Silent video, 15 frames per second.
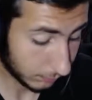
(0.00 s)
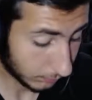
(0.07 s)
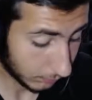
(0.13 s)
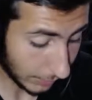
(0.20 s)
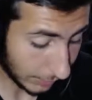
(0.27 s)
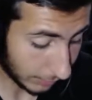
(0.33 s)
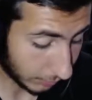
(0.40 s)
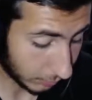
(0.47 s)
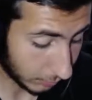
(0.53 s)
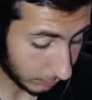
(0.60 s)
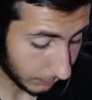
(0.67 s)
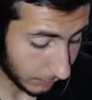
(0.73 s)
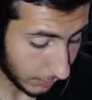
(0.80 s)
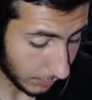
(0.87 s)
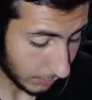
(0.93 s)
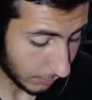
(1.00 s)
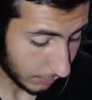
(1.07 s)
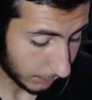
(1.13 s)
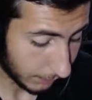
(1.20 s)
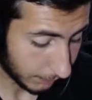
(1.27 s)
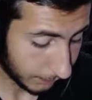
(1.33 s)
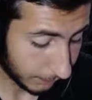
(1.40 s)
I don't know.
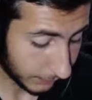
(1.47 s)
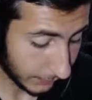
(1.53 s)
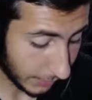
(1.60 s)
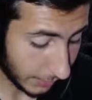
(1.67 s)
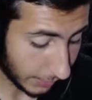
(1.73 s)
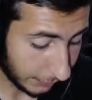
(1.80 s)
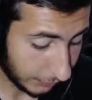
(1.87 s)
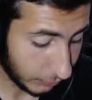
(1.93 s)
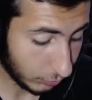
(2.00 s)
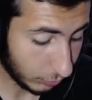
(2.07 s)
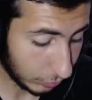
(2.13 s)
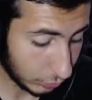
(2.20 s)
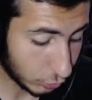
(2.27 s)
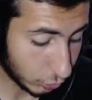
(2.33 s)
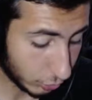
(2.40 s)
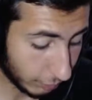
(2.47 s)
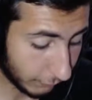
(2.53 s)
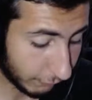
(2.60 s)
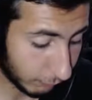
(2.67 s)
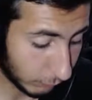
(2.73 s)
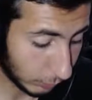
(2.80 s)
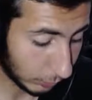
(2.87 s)
Areola joined
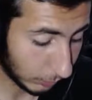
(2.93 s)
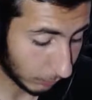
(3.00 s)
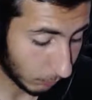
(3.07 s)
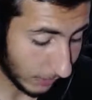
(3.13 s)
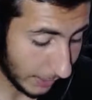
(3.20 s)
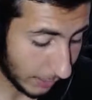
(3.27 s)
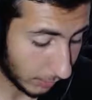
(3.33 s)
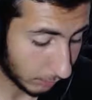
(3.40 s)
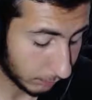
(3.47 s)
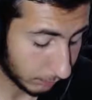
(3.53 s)
Fulham. Wow.